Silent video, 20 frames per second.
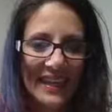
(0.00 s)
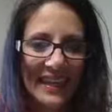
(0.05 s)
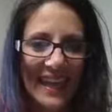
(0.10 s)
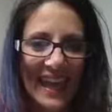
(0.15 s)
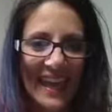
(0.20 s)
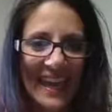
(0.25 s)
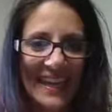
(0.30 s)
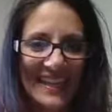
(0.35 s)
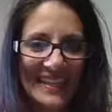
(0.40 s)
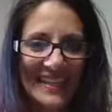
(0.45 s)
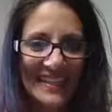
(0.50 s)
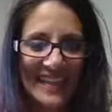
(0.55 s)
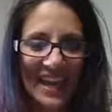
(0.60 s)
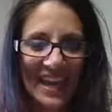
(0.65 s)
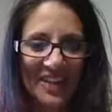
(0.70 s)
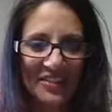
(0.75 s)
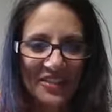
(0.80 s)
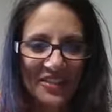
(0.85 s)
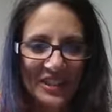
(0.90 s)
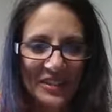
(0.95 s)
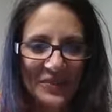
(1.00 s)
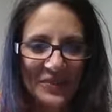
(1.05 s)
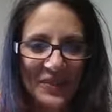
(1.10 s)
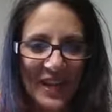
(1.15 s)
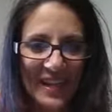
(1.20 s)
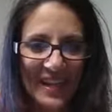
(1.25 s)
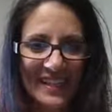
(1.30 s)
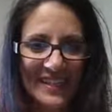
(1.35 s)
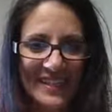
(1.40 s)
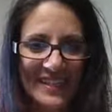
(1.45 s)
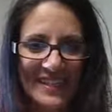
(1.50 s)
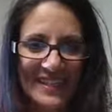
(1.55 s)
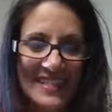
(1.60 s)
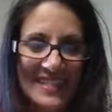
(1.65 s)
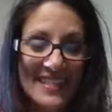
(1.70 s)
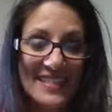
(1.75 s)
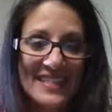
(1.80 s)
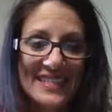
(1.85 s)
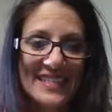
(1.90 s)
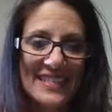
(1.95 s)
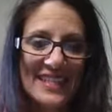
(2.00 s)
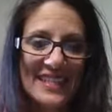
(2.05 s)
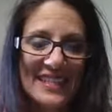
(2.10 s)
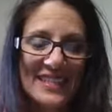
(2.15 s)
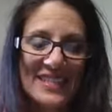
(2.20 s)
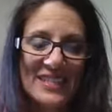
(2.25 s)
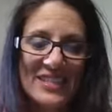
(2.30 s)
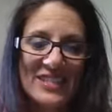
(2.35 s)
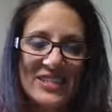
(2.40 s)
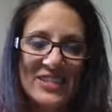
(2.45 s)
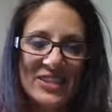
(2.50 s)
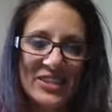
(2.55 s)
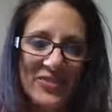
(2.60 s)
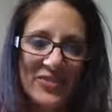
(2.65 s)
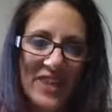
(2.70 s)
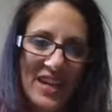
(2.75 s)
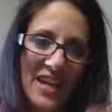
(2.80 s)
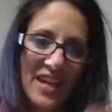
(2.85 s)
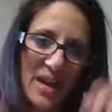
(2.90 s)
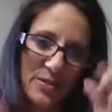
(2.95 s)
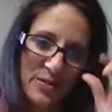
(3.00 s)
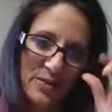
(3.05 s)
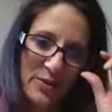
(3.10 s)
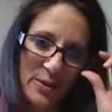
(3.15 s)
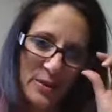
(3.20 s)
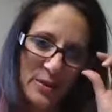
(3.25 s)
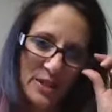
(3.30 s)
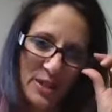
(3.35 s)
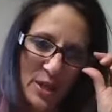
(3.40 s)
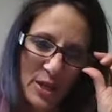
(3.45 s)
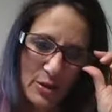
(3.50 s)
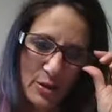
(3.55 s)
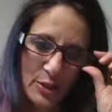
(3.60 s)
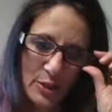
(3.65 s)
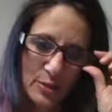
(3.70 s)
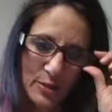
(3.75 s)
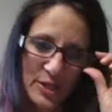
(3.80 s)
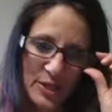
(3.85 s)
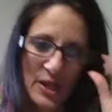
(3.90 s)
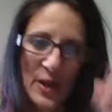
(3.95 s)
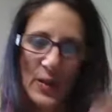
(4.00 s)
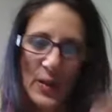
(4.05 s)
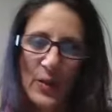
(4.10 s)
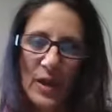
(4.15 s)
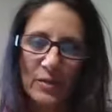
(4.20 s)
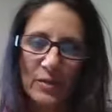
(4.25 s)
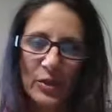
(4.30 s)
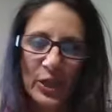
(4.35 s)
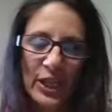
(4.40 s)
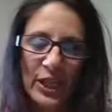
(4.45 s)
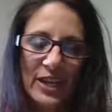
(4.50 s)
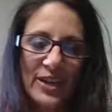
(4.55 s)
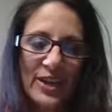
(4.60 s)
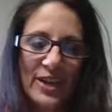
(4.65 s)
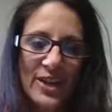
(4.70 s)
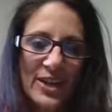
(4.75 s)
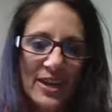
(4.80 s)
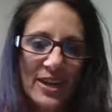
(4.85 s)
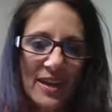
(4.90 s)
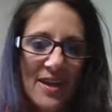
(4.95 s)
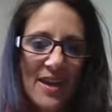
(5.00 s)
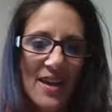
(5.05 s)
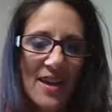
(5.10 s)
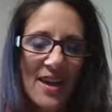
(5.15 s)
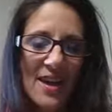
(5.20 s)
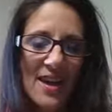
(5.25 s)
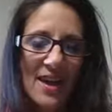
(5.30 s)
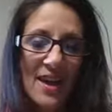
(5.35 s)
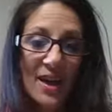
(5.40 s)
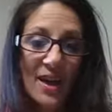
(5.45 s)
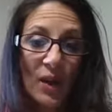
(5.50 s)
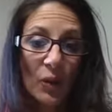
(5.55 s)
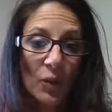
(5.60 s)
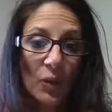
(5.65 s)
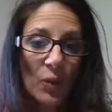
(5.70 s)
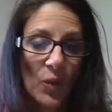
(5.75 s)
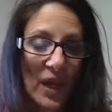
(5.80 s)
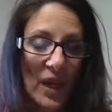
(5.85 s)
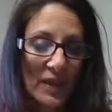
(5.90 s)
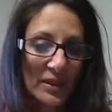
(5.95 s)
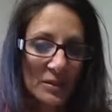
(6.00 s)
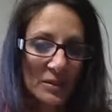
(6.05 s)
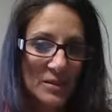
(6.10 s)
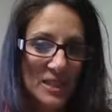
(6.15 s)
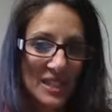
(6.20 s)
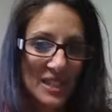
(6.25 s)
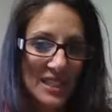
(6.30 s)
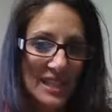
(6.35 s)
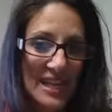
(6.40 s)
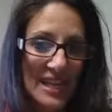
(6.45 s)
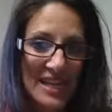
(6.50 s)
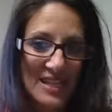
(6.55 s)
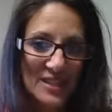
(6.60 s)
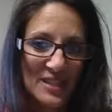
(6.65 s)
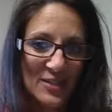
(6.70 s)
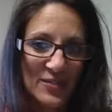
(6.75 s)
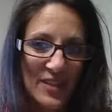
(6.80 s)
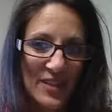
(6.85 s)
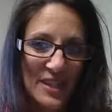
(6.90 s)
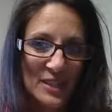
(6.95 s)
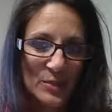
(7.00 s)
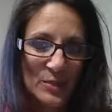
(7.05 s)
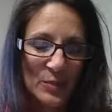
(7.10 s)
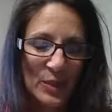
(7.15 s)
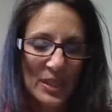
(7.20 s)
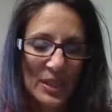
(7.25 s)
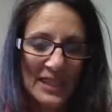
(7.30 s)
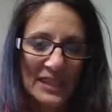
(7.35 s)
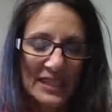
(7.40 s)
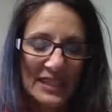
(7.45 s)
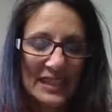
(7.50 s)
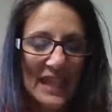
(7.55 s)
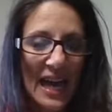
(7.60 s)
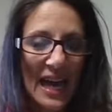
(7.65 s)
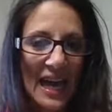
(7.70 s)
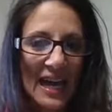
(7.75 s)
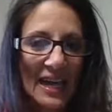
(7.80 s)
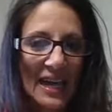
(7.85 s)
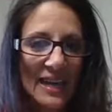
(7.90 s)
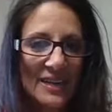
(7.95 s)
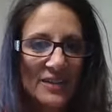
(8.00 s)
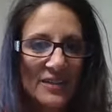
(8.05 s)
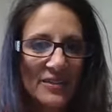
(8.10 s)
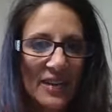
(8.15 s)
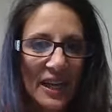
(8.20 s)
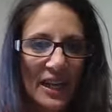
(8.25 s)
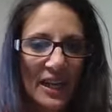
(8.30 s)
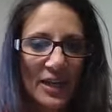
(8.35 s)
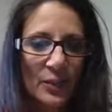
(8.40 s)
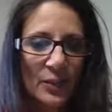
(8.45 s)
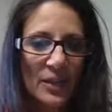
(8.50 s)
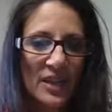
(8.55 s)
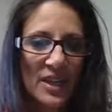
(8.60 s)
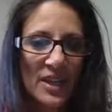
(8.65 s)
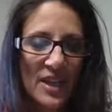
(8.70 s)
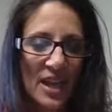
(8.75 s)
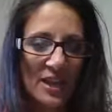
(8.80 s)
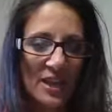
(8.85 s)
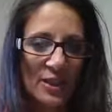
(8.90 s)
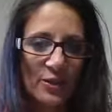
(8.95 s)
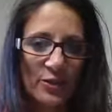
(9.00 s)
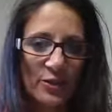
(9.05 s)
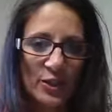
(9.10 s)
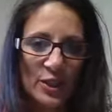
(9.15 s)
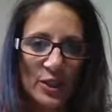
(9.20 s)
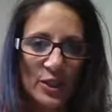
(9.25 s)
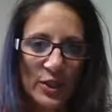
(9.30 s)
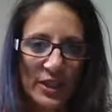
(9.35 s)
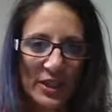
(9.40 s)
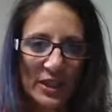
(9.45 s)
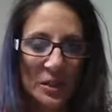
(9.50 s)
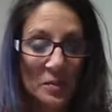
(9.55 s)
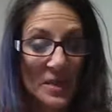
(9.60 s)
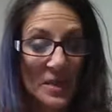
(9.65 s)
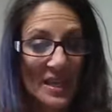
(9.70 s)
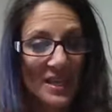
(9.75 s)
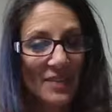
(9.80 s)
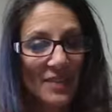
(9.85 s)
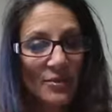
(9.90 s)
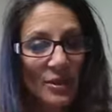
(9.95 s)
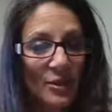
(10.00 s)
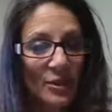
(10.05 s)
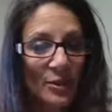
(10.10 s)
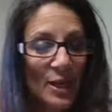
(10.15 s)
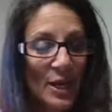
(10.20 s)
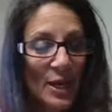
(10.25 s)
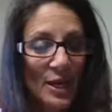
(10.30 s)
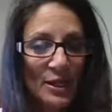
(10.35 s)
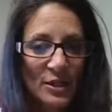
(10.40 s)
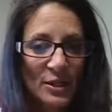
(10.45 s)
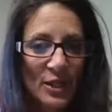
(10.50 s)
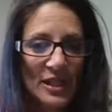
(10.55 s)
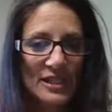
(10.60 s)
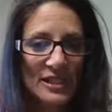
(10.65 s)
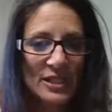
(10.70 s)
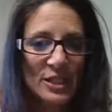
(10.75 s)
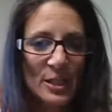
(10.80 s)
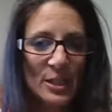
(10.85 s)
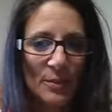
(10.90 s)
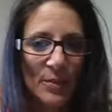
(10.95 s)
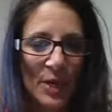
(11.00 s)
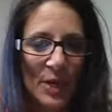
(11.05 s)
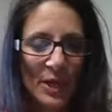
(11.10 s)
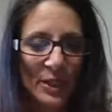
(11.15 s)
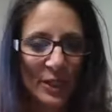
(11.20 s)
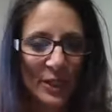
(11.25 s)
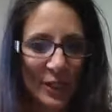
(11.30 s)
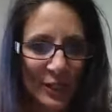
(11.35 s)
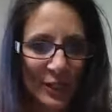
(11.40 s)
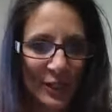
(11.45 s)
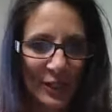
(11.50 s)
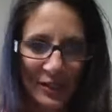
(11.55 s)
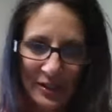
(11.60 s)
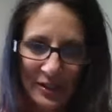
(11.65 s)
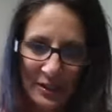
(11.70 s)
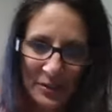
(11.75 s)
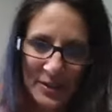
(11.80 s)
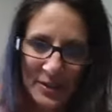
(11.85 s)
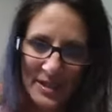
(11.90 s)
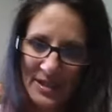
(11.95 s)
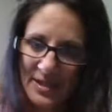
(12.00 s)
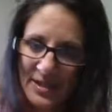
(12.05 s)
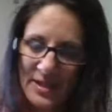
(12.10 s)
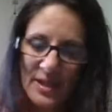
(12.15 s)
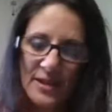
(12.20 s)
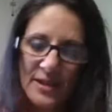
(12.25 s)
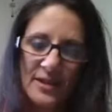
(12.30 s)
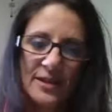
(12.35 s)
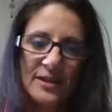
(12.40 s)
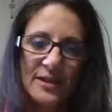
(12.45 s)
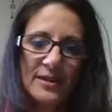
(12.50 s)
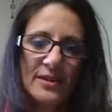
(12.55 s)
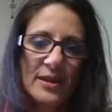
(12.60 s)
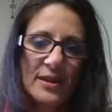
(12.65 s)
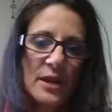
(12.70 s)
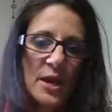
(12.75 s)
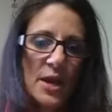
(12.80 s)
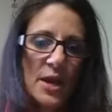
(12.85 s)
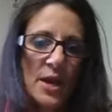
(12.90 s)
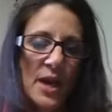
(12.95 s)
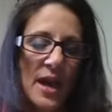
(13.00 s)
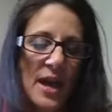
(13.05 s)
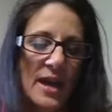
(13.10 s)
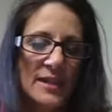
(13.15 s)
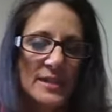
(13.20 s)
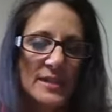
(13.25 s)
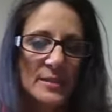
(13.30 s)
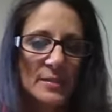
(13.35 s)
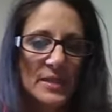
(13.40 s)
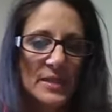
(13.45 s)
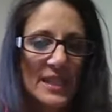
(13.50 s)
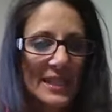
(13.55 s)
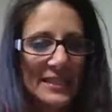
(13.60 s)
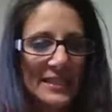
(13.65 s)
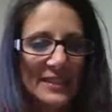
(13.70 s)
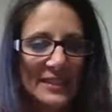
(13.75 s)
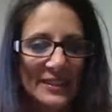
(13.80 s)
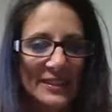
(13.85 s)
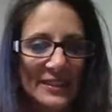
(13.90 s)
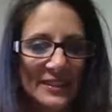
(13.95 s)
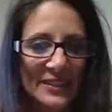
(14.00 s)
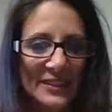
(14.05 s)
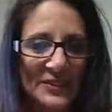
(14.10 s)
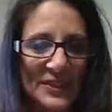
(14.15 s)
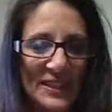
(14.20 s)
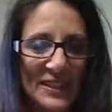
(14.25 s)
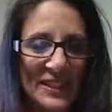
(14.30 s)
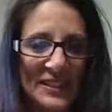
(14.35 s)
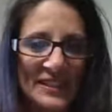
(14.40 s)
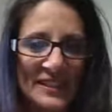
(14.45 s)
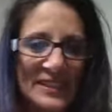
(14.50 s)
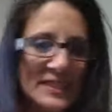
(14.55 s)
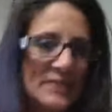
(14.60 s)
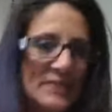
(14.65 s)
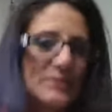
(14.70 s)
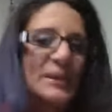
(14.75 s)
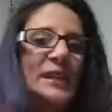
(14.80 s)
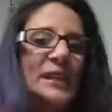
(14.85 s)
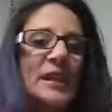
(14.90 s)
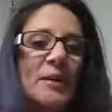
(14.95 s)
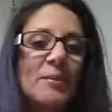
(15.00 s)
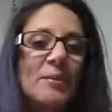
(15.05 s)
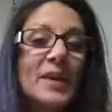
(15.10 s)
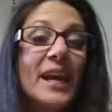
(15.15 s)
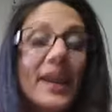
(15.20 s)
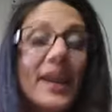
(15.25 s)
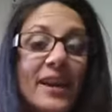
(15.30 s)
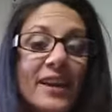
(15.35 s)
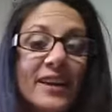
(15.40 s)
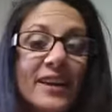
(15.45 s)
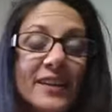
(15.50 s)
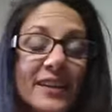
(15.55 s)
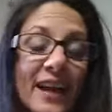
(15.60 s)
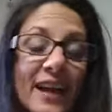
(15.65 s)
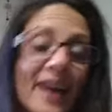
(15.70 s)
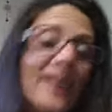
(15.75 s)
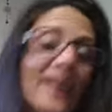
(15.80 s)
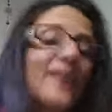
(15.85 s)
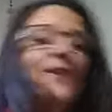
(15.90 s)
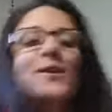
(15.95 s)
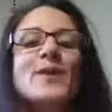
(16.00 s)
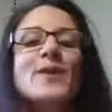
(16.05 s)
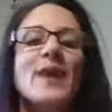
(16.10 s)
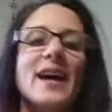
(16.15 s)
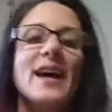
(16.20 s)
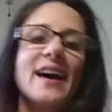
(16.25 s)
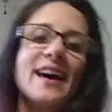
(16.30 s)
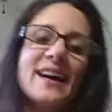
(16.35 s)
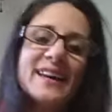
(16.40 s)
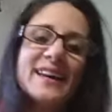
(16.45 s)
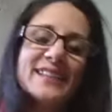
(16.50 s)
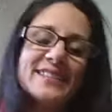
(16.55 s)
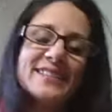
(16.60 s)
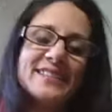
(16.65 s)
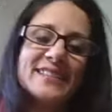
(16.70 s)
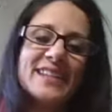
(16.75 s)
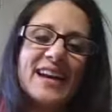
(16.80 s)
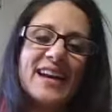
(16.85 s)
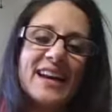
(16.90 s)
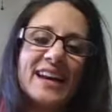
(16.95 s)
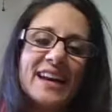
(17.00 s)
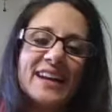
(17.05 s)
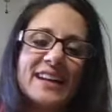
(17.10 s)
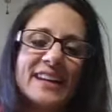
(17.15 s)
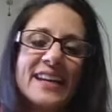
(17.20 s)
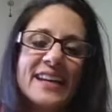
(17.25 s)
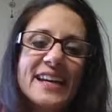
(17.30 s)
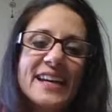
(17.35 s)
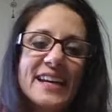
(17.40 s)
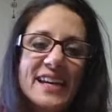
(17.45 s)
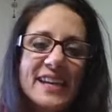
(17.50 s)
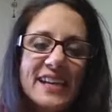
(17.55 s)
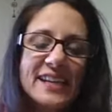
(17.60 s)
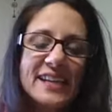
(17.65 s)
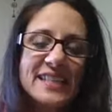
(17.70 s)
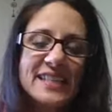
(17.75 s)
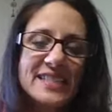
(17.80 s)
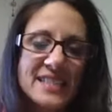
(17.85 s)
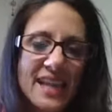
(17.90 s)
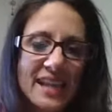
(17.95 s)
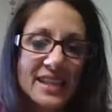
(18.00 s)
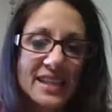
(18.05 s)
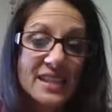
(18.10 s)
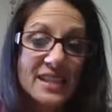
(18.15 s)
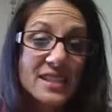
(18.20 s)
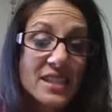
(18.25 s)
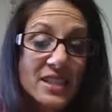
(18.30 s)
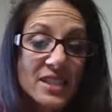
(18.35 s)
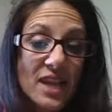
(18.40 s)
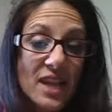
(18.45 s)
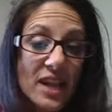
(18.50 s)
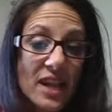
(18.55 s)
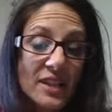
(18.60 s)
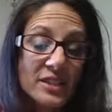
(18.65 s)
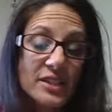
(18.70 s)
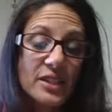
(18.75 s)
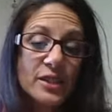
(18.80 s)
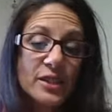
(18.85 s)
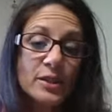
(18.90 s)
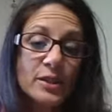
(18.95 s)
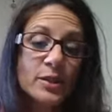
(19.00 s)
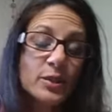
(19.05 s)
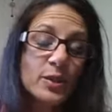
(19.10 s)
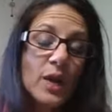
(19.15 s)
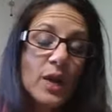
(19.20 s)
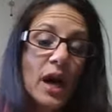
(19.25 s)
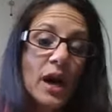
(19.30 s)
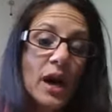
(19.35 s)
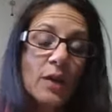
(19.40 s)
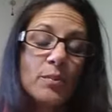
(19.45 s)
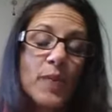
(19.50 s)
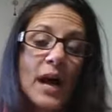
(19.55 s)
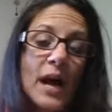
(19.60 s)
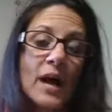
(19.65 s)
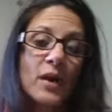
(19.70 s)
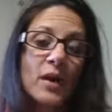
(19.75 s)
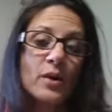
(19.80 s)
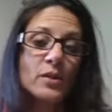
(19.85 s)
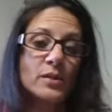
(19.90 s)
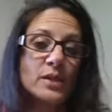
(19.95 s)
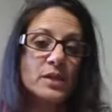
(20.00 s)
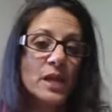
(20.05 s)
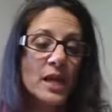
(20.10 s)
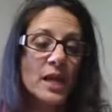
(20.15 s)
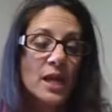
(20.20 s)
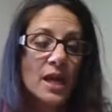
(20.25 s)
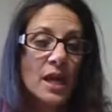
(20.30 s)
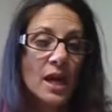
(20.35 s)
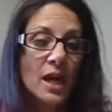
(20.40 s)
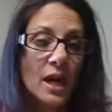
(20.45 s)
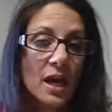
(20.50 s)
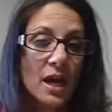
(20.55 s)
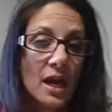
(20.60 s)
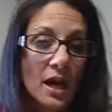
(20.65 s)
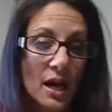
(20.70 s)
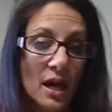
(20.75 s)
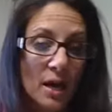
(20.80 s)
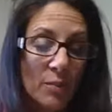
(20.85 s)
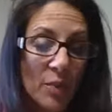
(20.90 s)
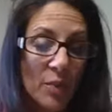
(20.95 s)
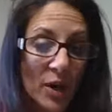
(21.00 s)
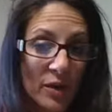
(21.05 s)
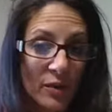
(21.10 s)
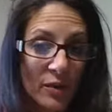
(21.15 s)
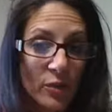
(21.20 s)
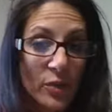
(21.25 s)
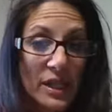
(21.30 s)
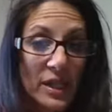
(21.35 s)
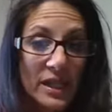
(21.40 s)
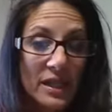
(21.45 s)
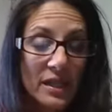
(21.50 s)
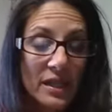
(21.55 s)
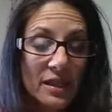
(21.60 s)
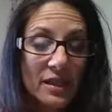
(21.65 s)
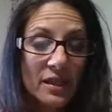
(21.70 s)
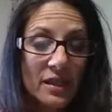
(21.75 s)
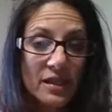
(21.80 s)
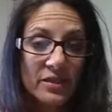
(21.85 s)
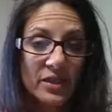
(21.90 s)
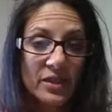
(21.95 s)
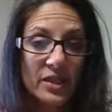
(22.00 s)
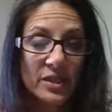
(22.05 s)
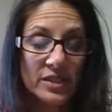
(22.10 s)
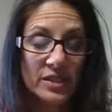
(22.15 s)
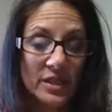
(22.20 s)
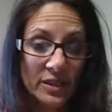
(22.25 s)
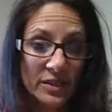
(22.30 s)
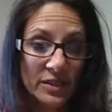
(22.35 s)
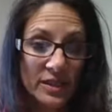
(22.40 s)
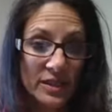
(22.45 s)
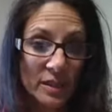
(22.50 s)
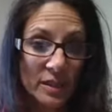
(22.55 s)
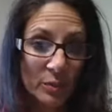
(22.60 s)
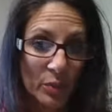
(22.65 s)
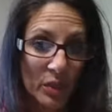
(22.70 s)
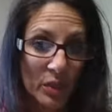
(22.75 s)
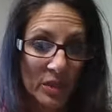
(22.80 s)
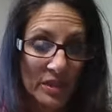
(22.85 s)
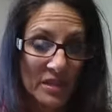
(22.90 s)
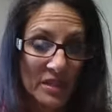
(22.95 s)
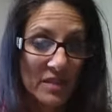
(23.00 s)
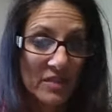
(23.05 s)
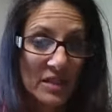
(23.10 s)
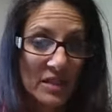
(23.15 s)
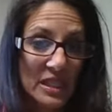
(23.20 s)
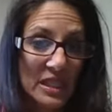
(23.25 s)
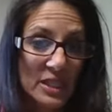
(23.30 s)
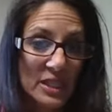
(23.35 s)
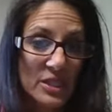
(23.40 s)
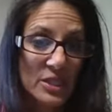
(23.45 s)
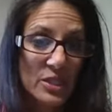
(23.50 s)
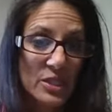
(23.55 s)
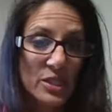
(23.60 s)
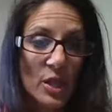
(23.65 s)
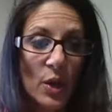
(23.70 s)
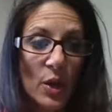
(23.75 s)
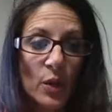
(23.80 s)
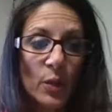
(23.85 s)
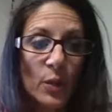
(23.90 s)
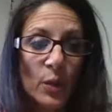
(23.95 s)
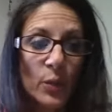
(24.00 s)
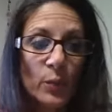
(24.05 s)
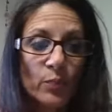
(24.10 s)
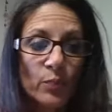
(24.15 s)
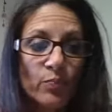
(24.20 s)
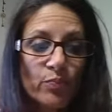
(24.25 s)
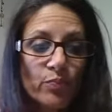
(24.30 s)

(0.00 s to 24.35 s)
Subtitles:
Hey everyone, this is Certified High Performance Coach Michelle Weimer here. Welcome to today's Facebook Live. I want to thank you for joining me. If you tried to jump on earlier and I wasn't there, I had some technical difficulties, but I'm here now and excited to talk to you about part 3 of our series on productivity. So